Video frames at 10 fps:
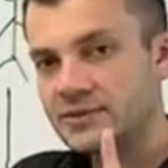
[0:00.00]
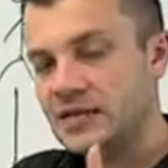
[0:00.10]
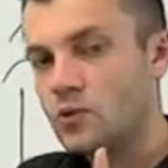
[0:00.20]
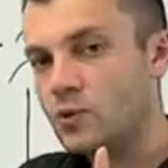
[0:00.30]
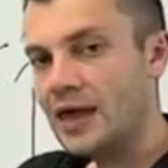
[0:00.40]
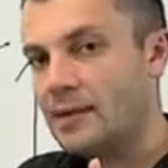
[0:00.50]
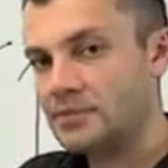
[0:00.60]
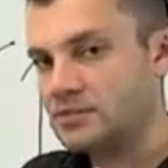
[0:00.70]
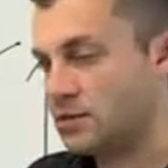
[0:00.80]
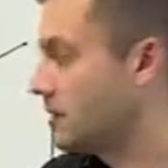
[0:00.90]
this out, what
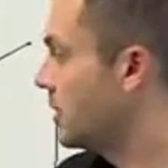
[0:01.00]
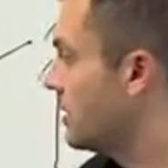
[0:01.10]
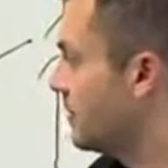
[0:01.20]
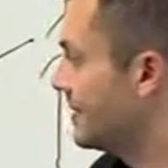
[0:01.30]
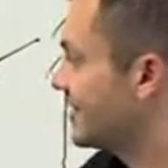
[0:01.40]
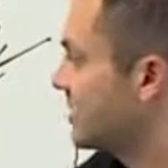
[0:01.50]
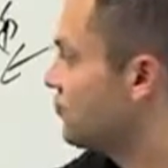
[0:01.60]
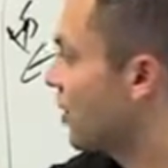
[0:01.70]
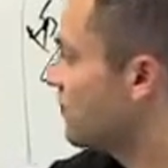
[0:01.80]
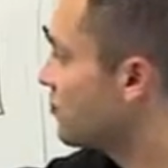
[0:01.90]
happens here. They said,
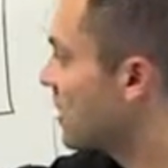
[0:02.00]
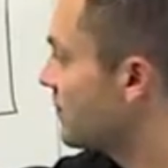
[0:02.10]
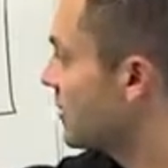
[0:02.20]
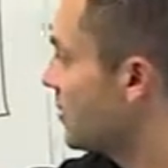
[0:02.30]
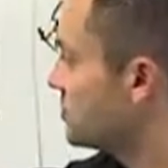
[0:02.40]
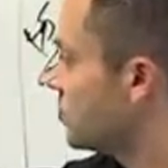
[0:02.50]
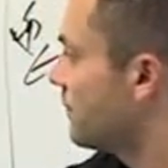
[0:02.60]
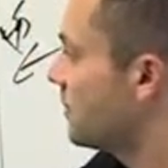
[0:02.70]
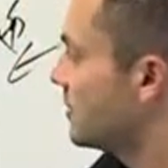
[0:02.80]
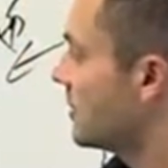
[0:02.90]
drive traffic, here's your
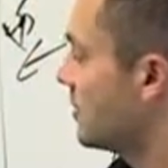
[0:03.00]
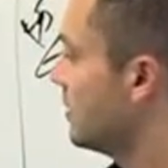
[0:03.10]
affiliate